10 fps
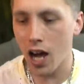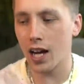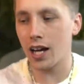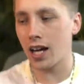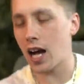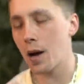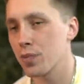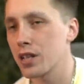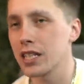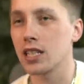uh, I'm
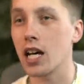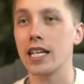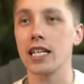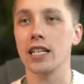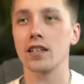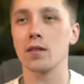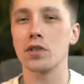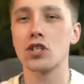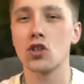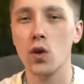pretty lucky. The
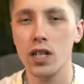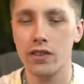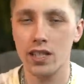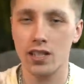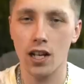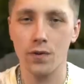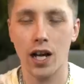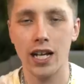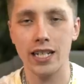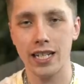majority of the stuff
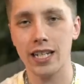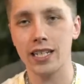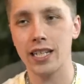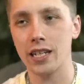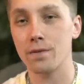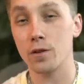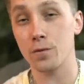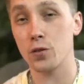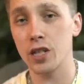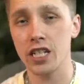I did get for
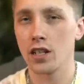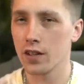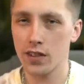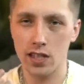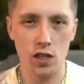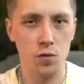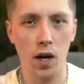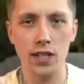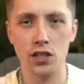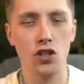free. None of this is
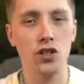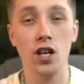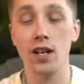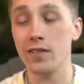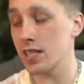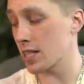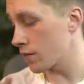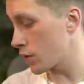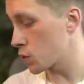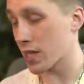sponsored. None of these
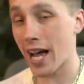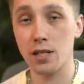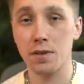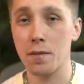individuals asked me